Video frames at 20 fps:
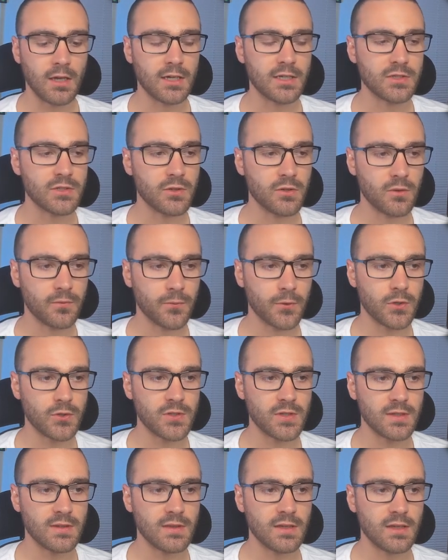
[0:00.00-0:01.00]
So the
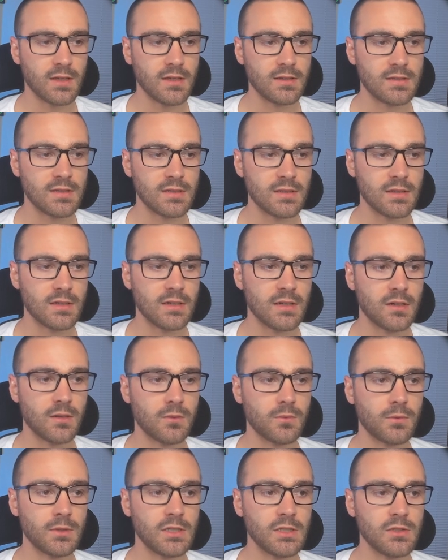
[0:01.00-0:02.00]
first thing that
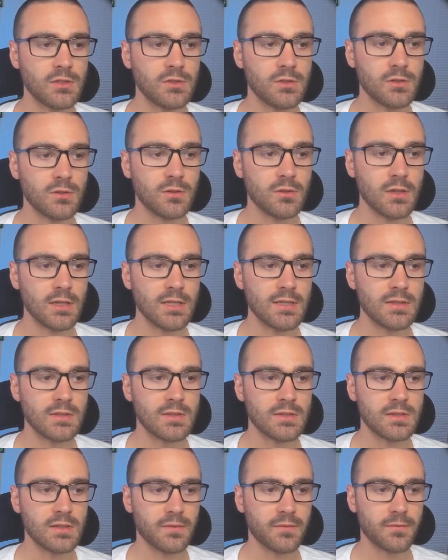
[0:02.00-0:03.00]
we need to do
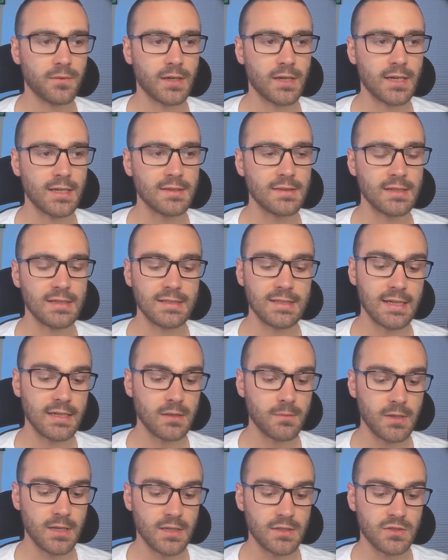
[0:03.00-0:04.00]
is define the
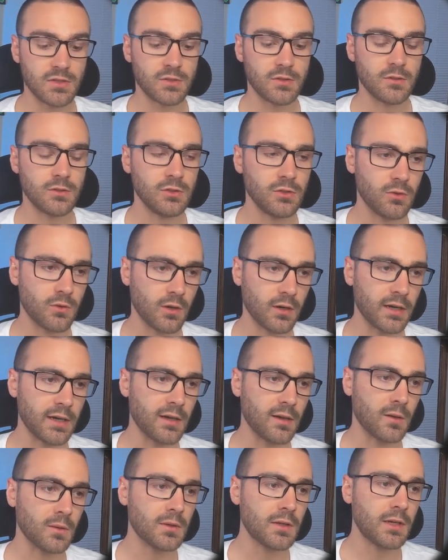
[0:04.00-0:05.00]
database
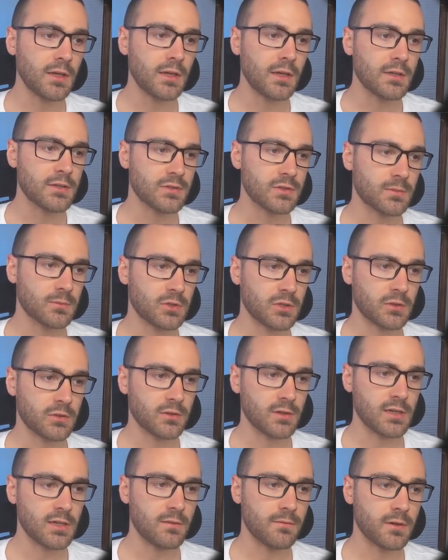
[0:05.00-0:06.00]
URL. So I'm going to
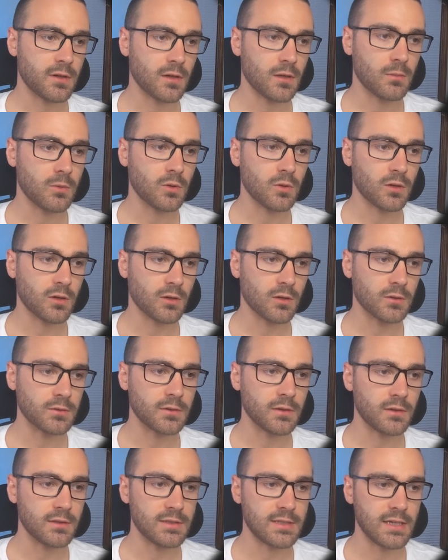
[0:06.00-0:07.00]
create a variable
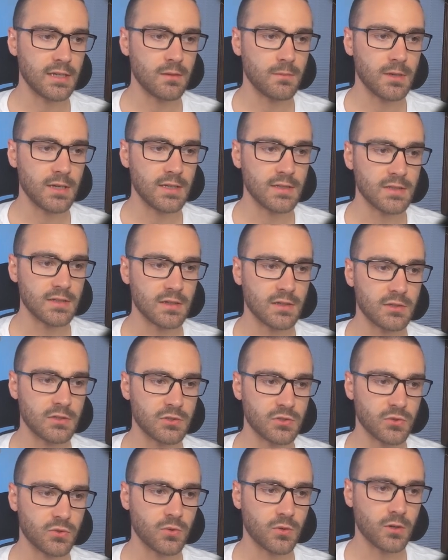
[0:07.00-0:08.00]
called database
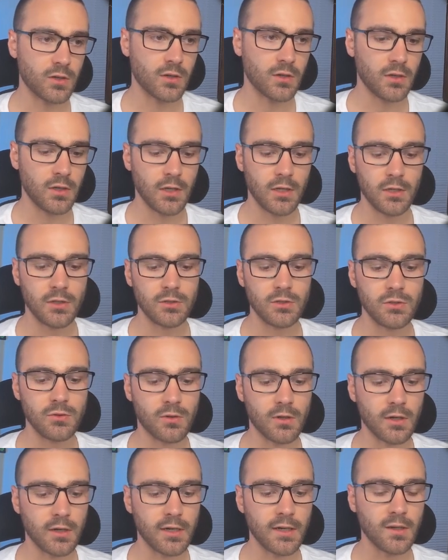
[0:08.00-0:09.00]
underscore
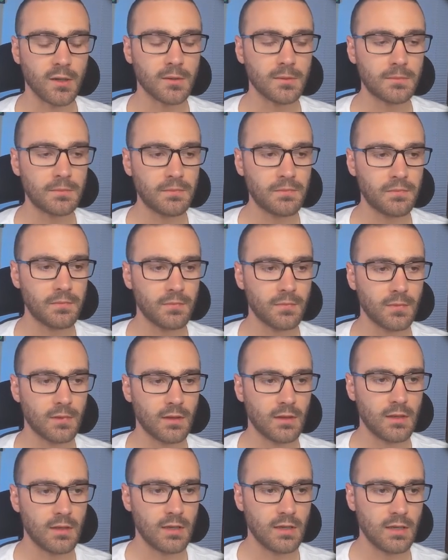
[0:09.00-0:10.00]
URL,
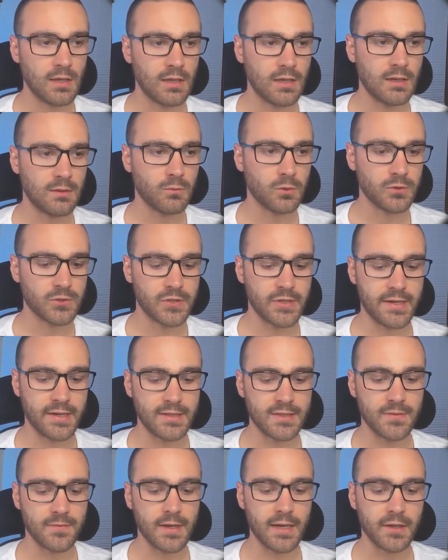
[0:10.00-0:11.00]
and we'll set
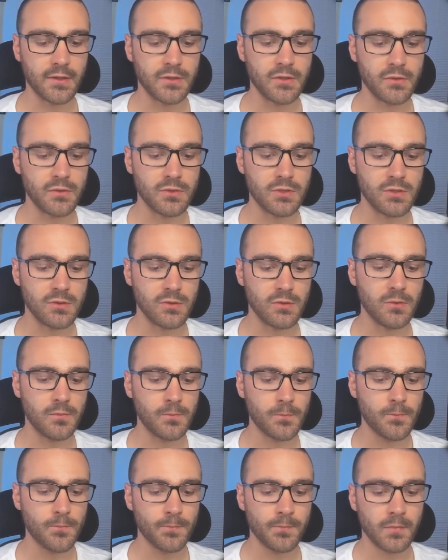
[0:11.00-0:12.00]
its value to
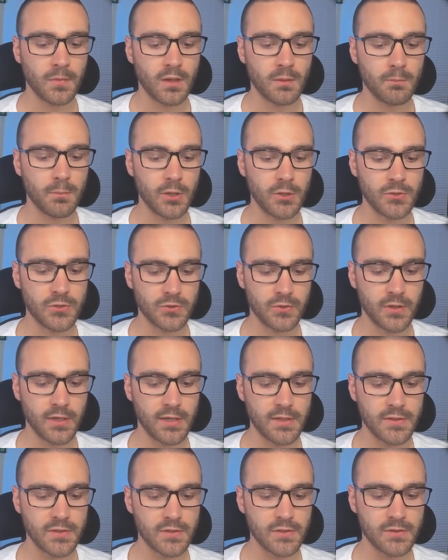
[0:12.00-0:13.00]

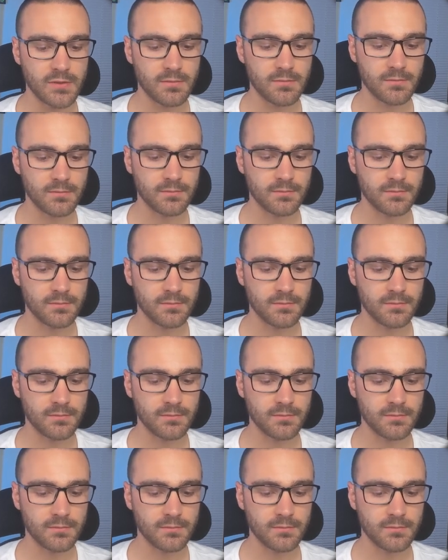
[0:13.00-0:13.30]
Postgres